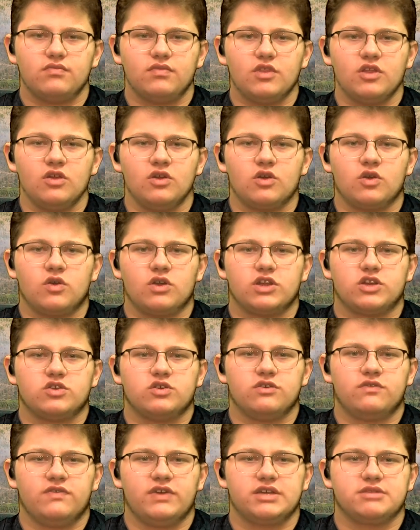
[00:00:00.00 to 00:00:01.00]
According to
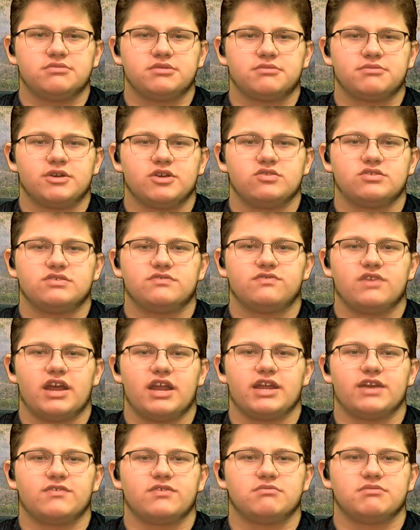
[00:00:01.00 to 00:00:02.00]
a Facebook post
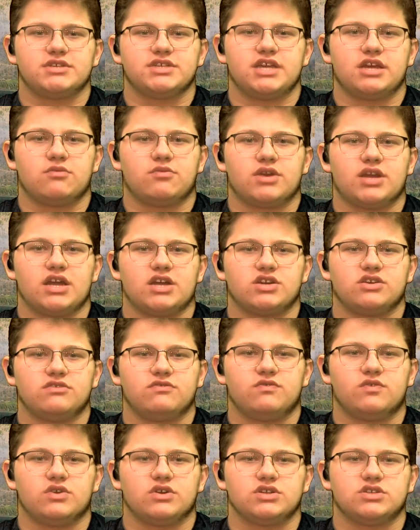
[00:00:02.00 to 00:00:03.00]
Friday from the San Juan National
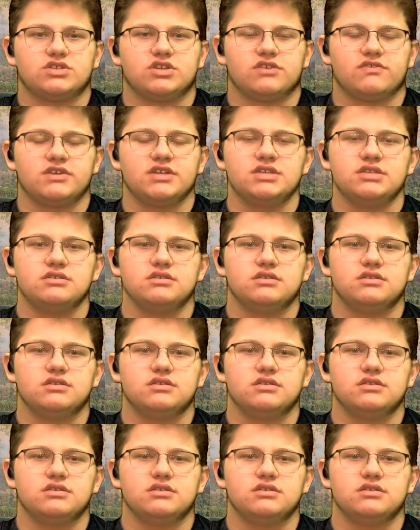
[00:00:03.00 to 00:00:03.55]
Forest Service,